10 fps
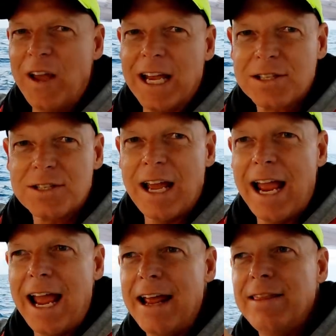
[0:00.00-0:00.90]
fixed,
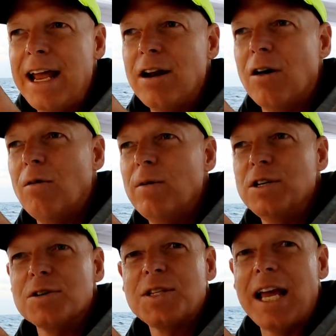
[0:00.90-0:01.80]
and they don't,
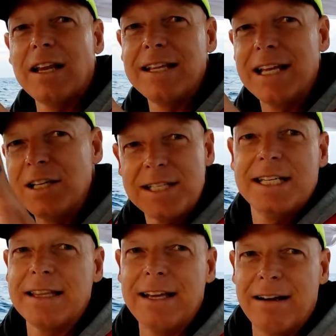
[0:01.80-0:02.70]
when you're sailing, they just
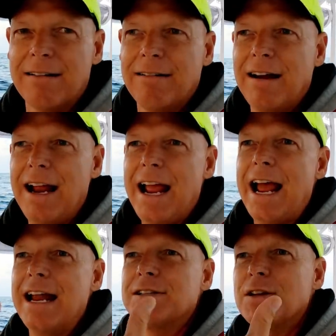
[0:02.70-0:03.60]
sit there.
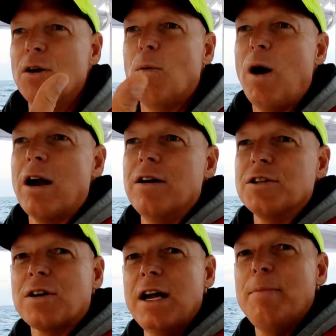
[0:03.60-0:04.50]
And so the water
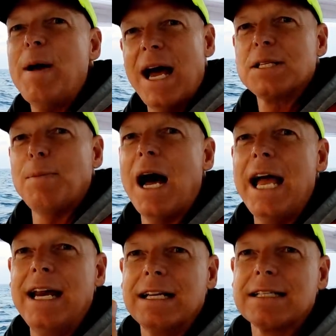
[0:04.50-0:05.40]
is trying to pass
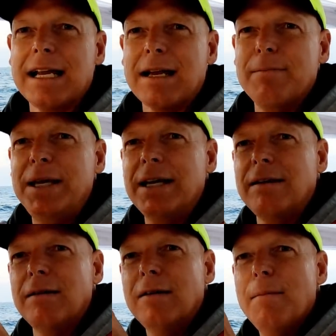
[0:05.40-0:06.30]
by it. It's like a
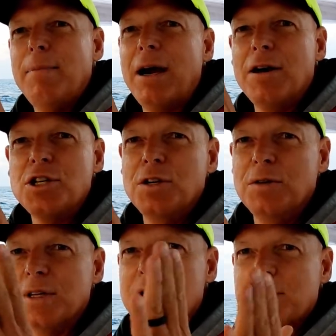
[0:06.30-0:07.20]
big
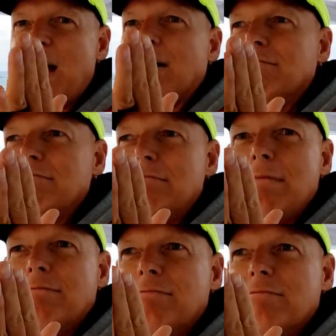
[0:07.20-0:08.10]
parachute that's about
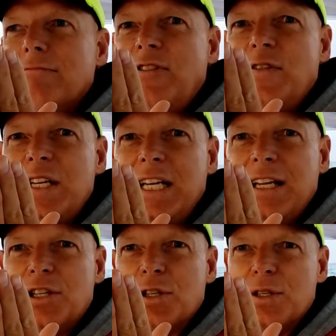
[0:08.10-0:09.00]
15
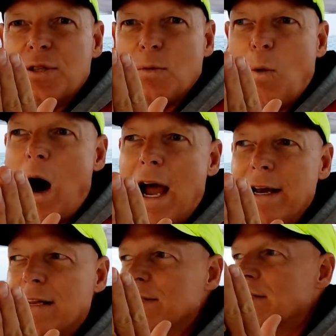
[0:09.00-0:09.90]
inches
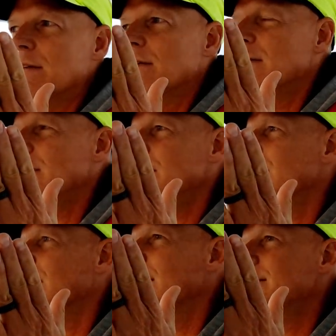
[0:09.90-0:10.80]
wide, because the
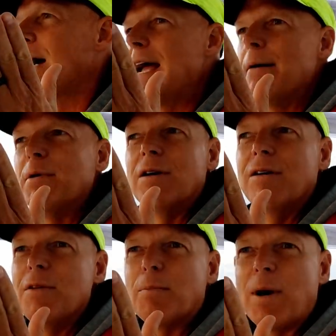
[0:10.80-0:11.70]
diameter
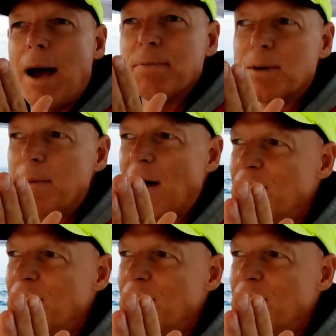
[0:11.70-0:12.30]
of the props are about